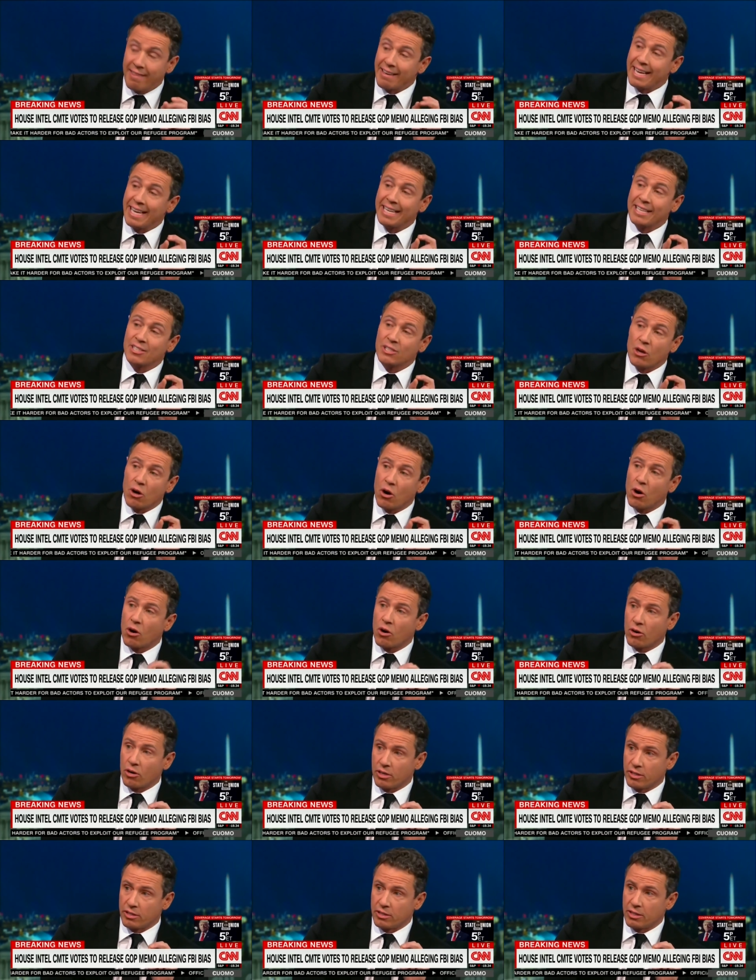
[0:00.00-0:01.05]
It is
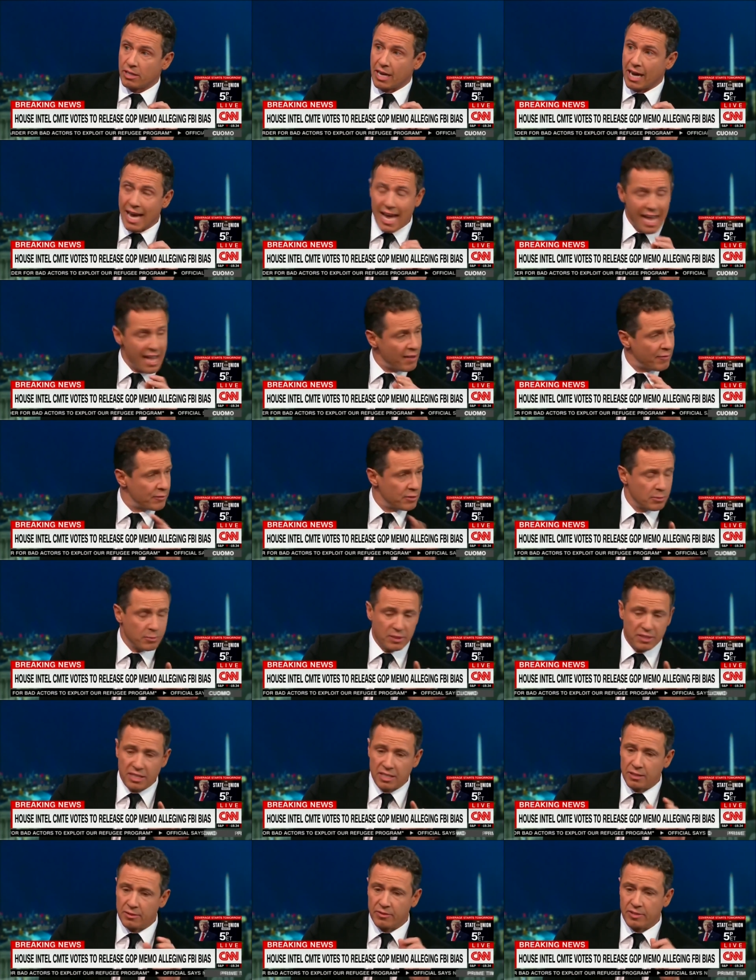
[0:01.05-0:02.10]
hard I have to
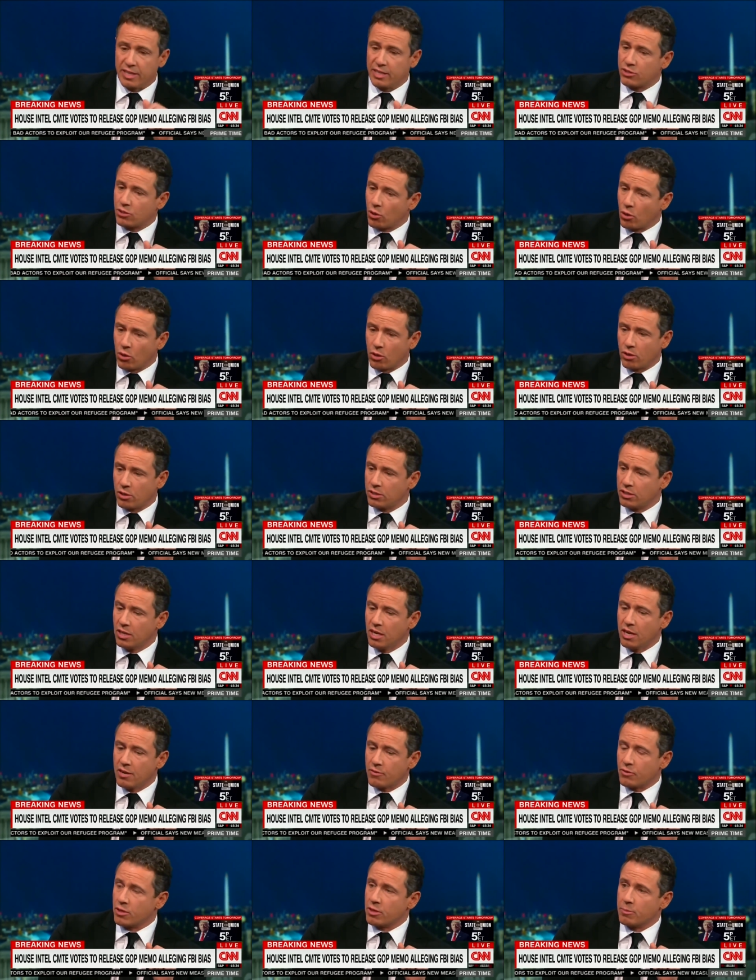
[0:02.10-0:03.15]
believe it's hard
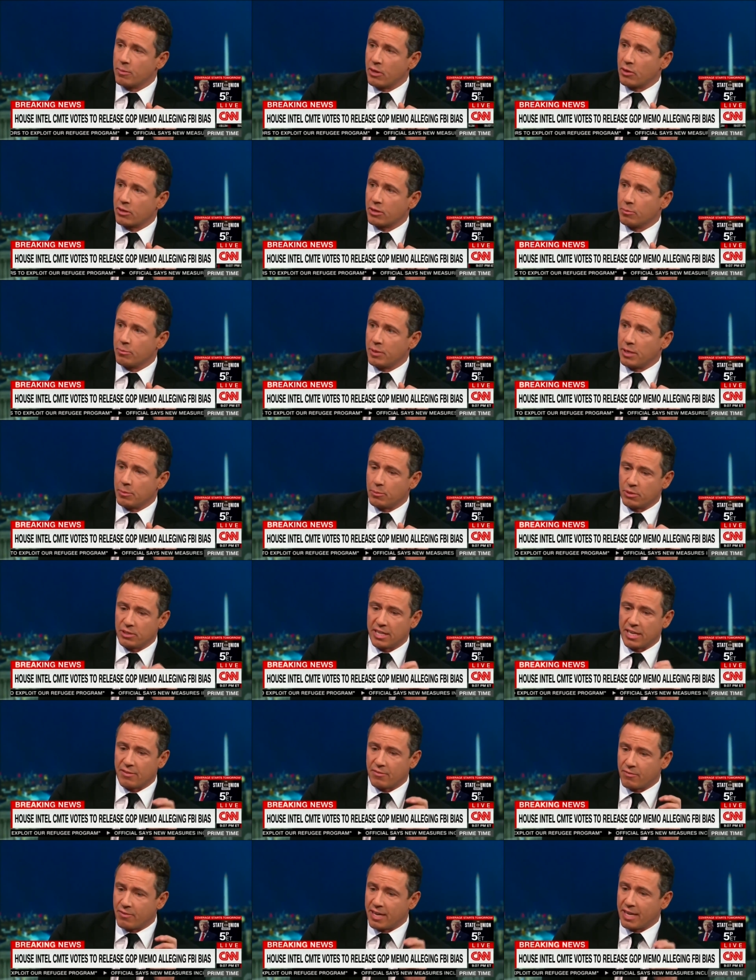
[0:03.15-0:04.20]
for the American people to
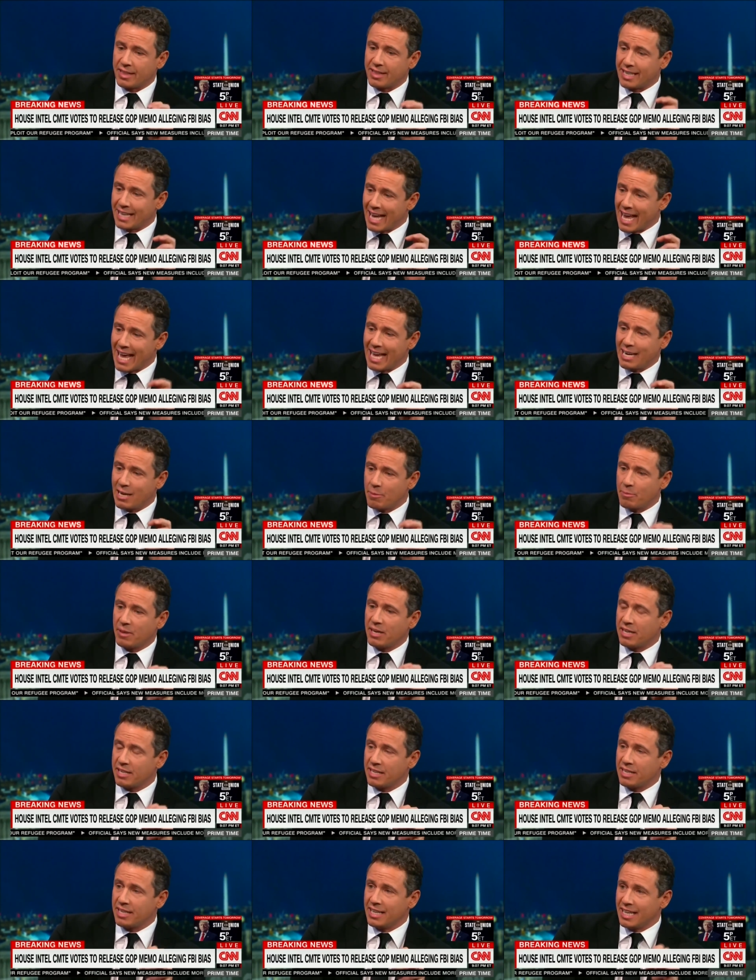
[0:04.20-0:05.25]
have faith that
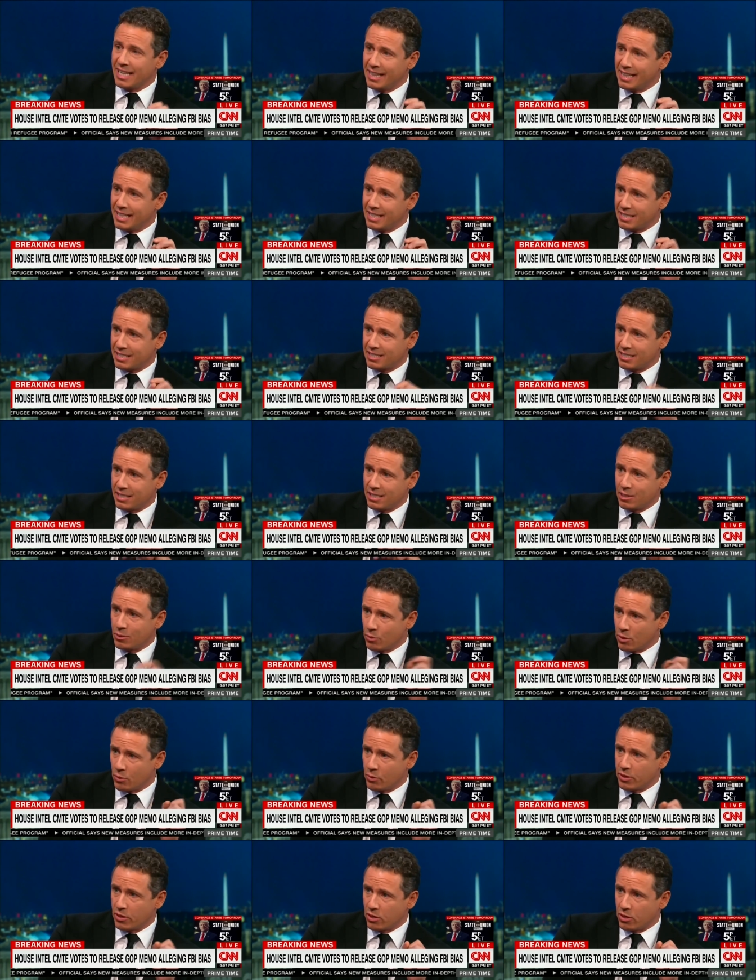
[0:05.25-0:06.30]
anybody in this city
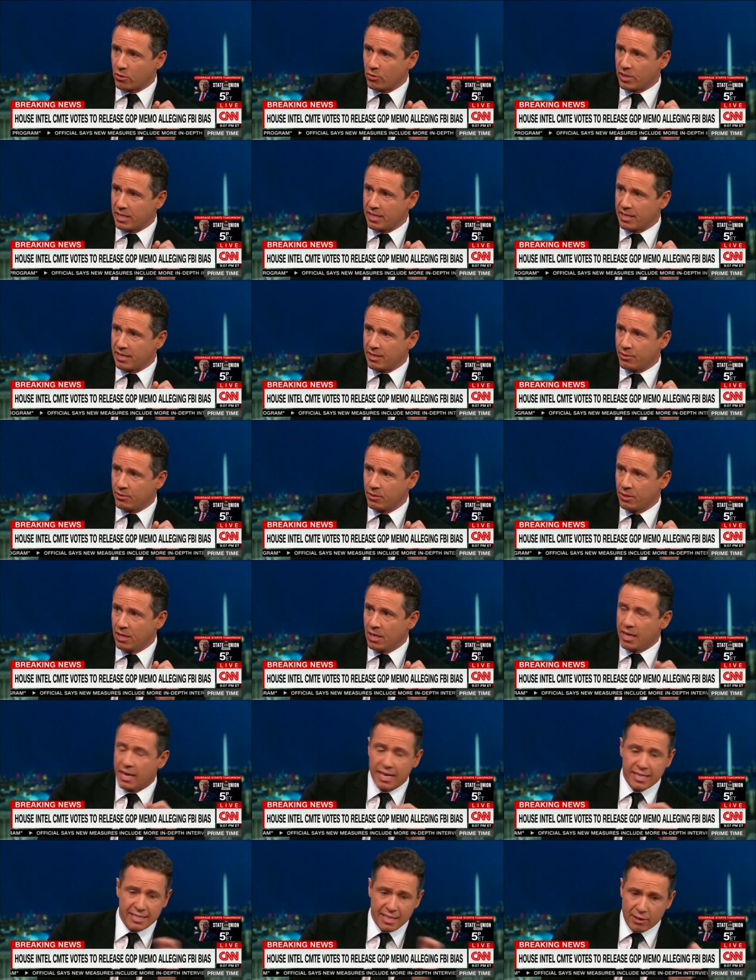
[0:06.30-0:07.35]
where we are right now
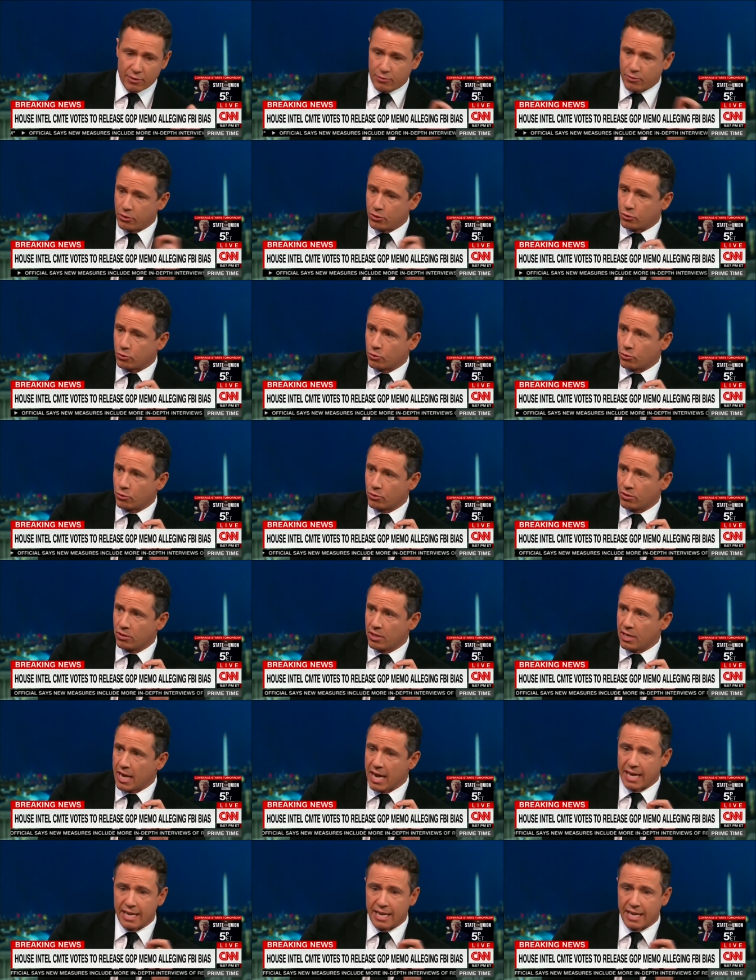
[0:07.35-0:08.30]
is out for the truth